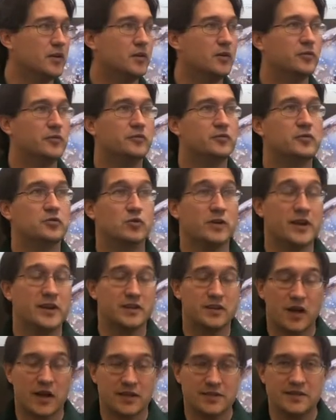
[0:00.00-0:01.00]
create
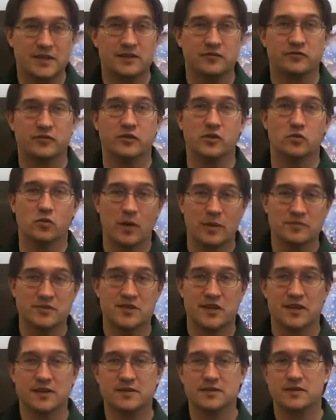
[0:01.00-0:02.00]
content for your
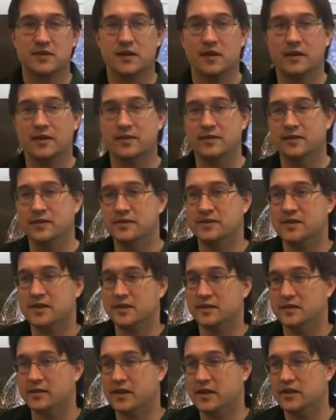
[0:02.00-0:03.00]
website that's
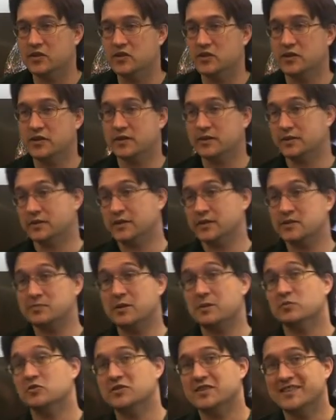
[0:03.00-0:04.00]
engaging and gets
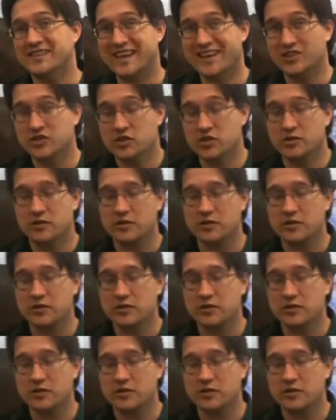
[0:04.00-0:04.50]
people's attention.